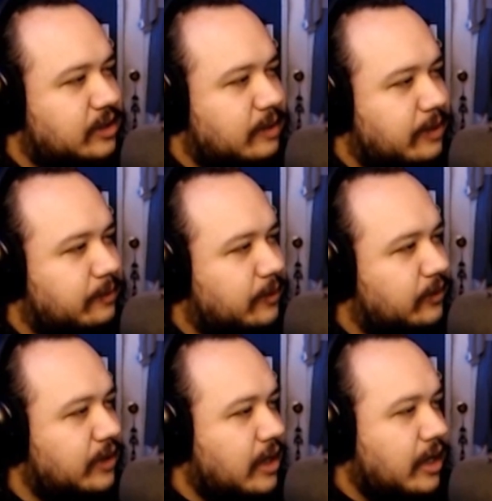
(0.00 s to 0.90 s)
some
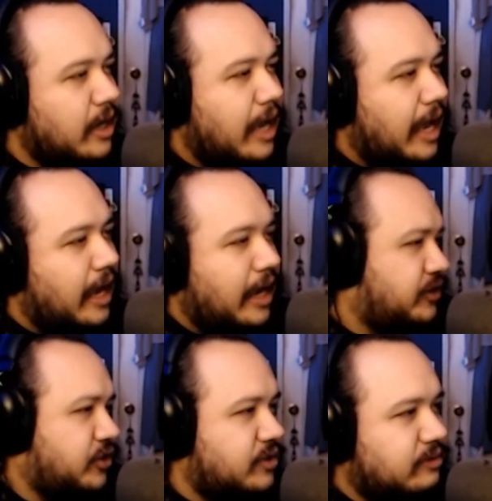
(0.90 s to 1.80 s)
people, I
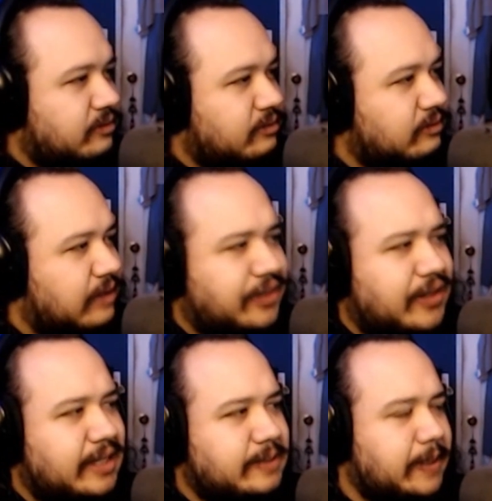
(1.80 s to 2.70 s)
just I
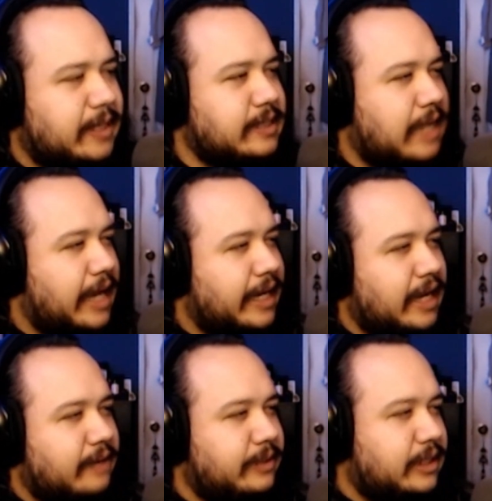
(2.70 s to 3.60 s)
think it's because I
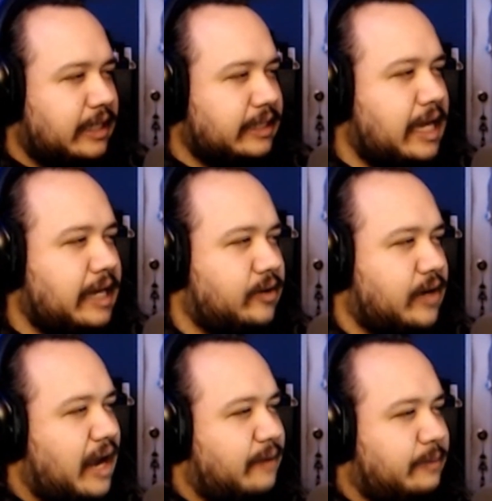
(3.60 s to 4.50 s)
can be like that
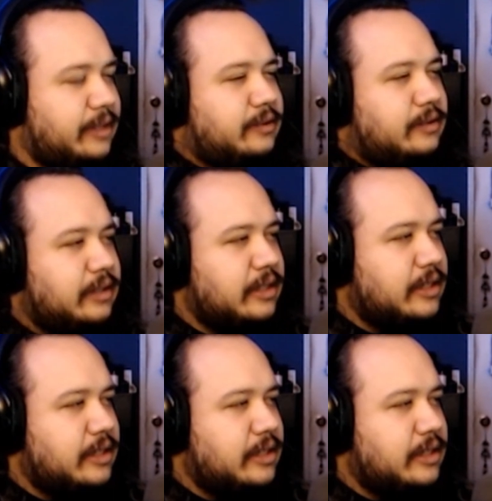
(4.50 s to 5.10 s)
or have been.